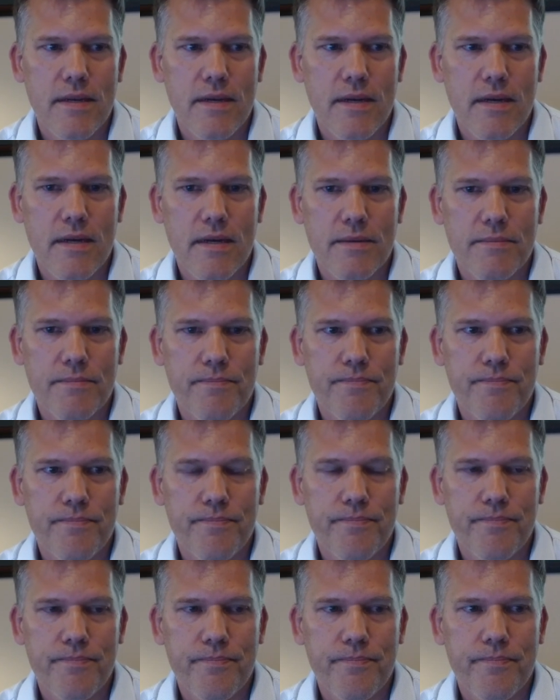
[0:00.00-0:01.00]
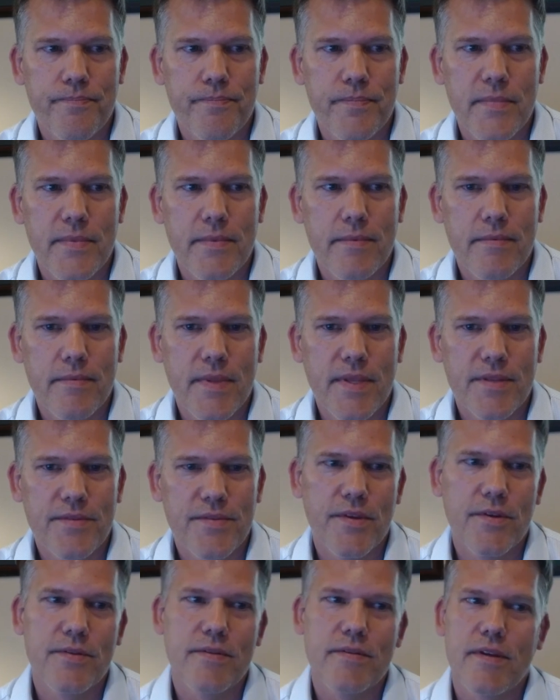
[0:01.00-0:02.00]
um, and
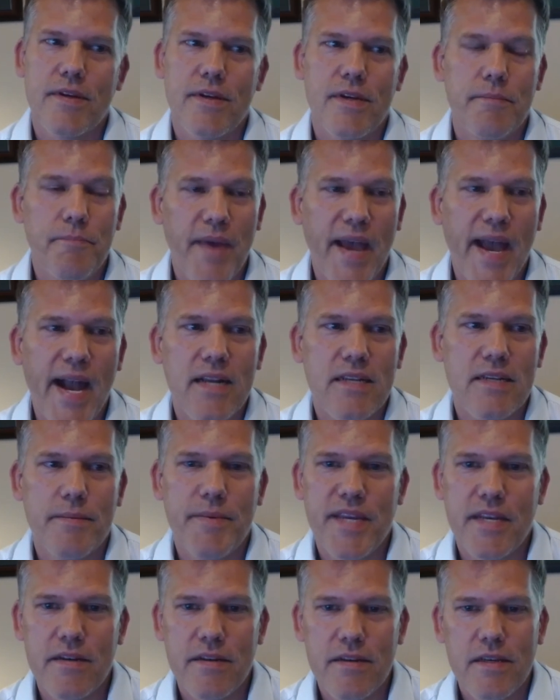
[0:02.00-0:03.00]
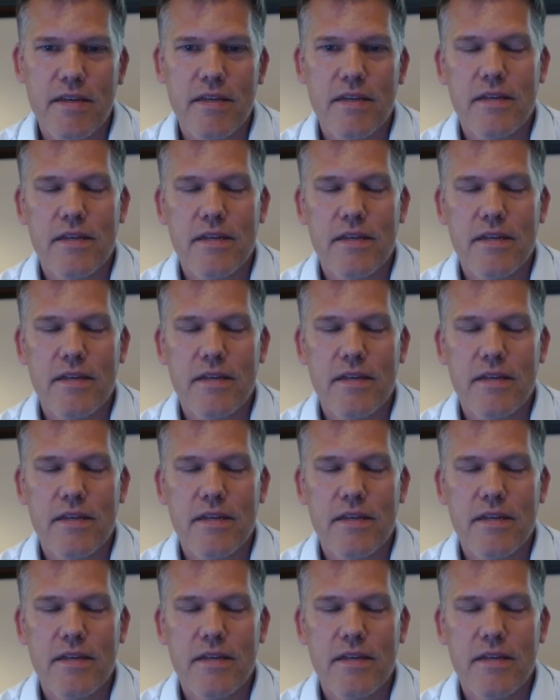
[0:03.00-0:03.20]
so it could impact. I mean,